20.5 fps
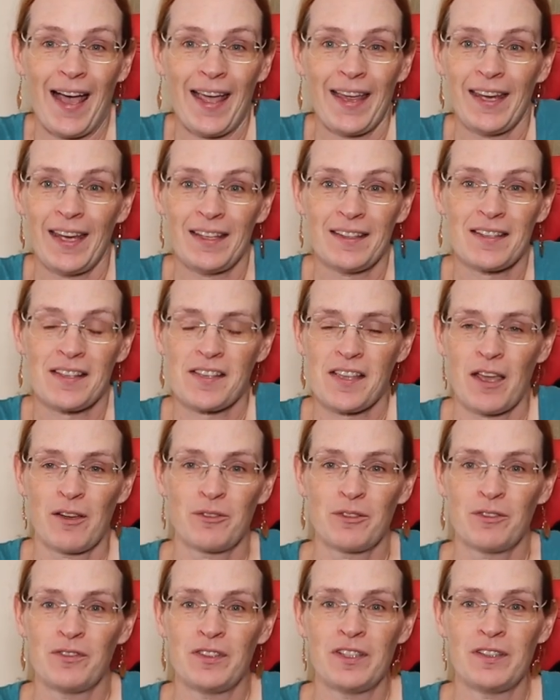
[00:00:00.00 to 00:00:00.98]
hate the
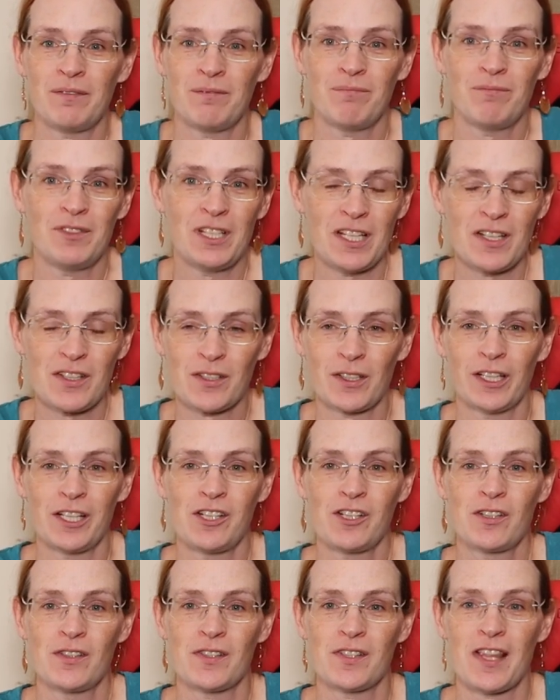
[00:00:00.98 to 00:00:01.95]
sound of diesel
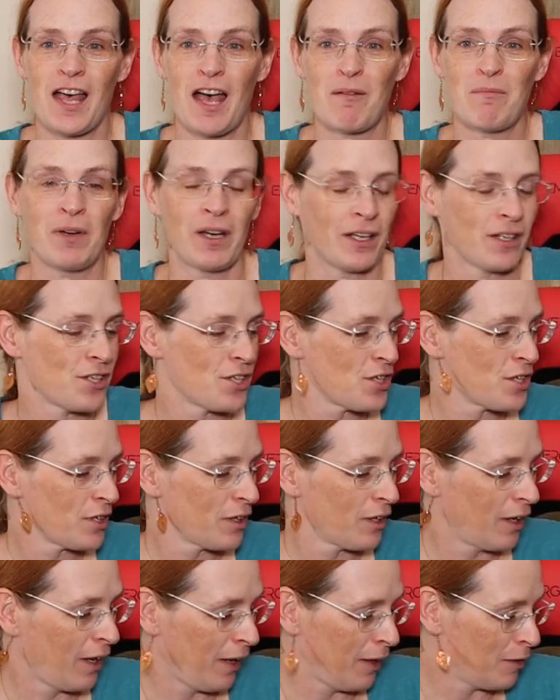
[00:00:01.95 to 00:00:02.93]
engines that much.
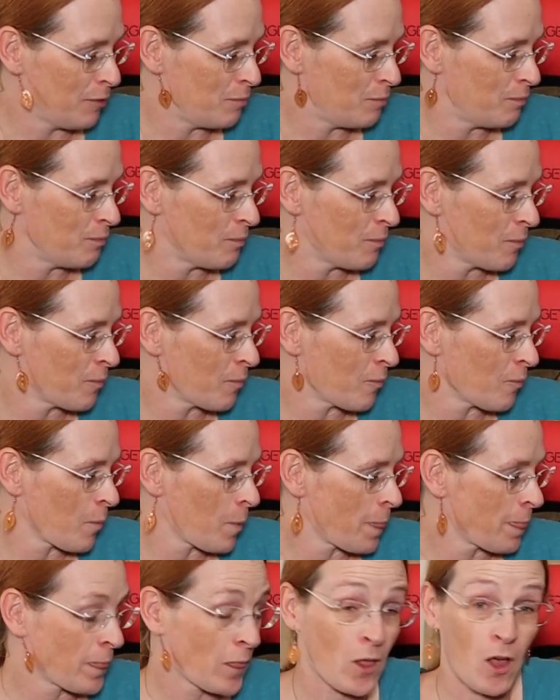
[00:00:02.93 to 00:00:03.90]

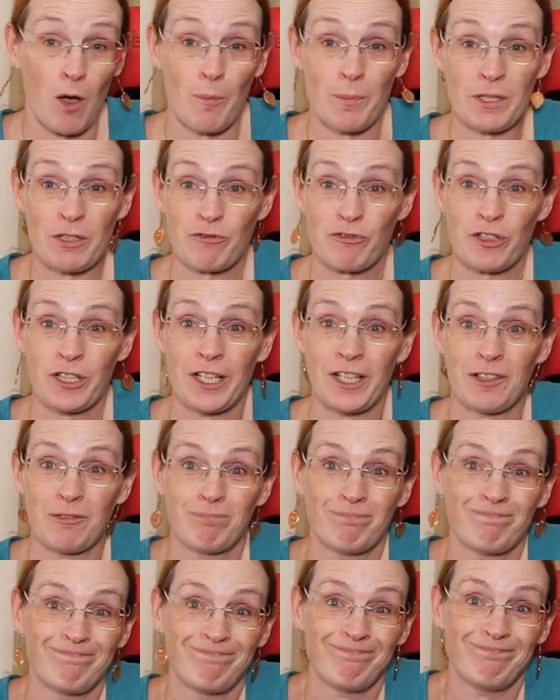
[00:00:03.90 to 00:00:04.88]
Call me a freak.
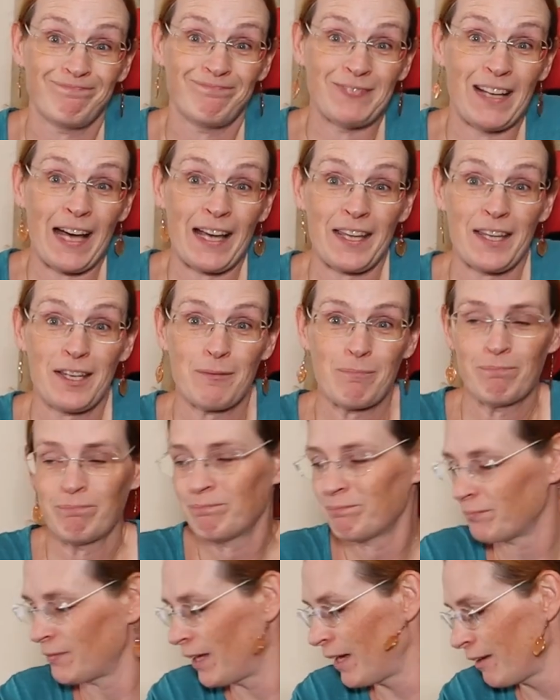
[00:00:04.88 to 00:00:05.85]
I am.
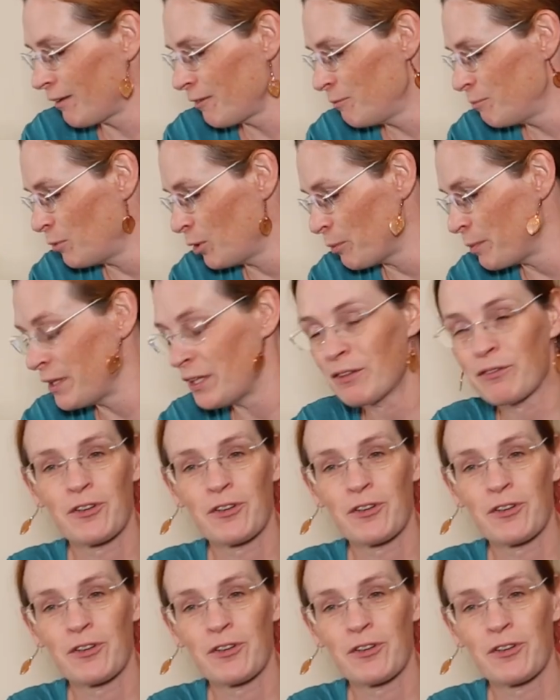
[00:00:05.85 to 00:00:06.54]
I will be the